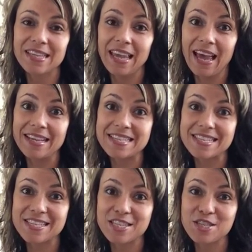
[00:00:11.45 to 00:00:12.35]
Yes,
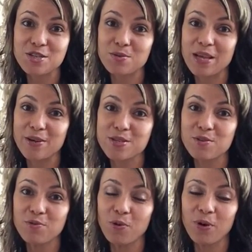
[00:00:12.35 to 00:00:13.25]
since
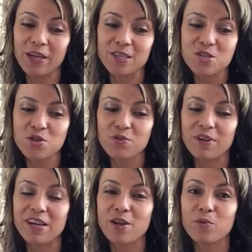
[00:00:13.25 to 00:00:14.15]
2004. I got
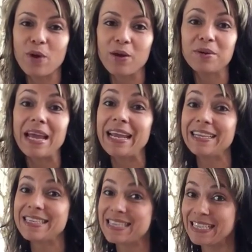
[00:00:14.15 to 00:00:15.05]
certified on round
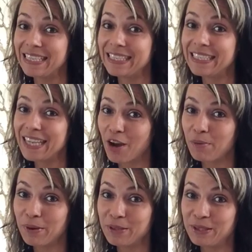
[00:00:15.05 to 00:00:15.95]
18. How
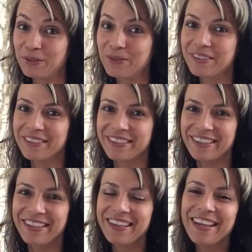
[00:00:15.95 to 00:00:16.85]
about you?
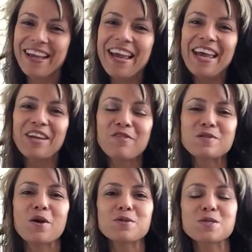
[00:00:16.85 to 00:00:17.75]
And I
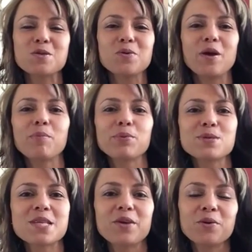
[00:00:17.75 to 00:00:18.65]
was also a
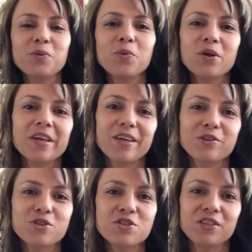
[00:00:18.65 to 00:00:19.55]
presenter working
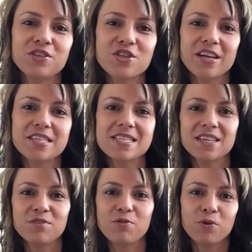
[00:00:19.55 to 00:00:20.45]
under Shilling
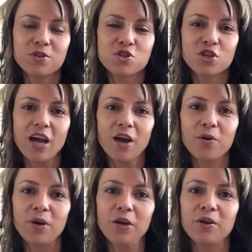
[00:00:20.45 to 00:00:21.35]
Johnson for the
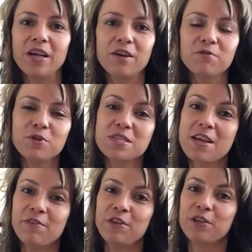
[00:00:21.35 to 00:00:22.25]
Chicago area for
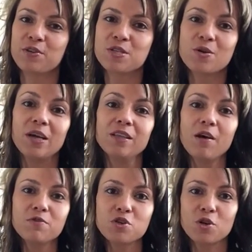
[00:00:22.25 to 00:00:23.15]
7 years. So I
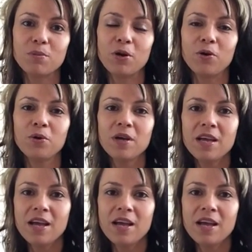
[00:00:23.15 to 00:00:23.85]
love turbo.